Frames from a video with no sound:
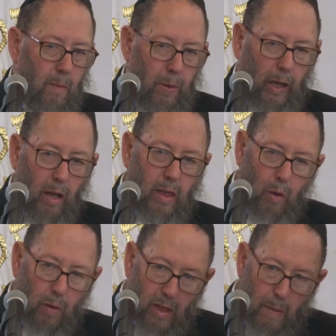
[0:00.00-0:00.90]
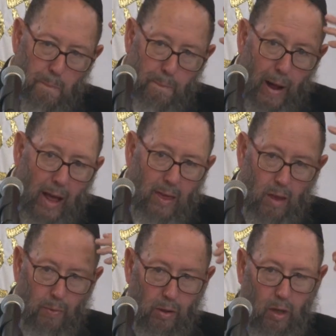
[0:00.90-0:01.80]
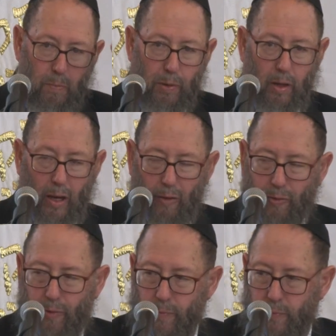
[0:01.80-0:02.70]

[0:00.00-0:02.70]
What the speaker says: Because it was impossible to believe.